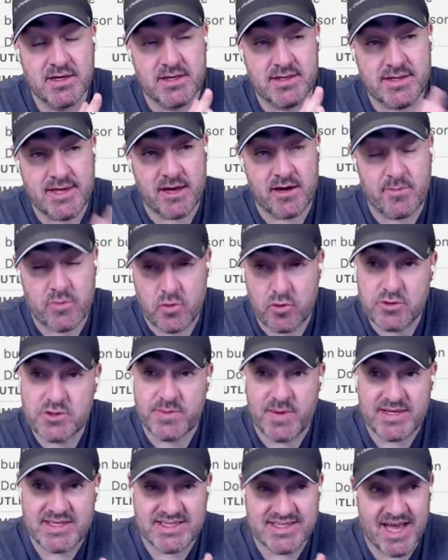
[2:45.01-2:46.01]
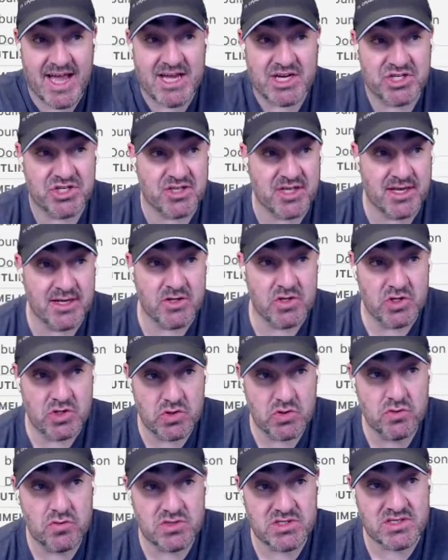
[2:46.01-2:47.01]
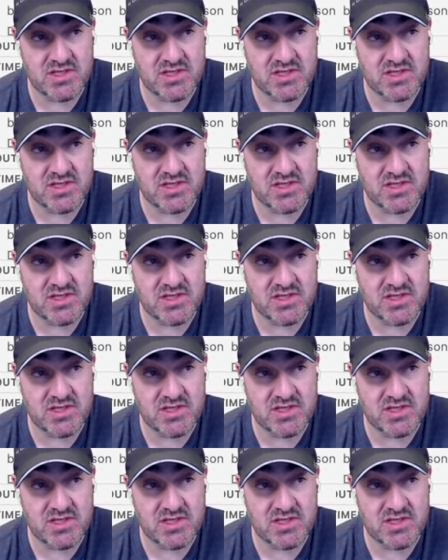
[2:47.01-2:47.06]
GitHub Codespaces actually used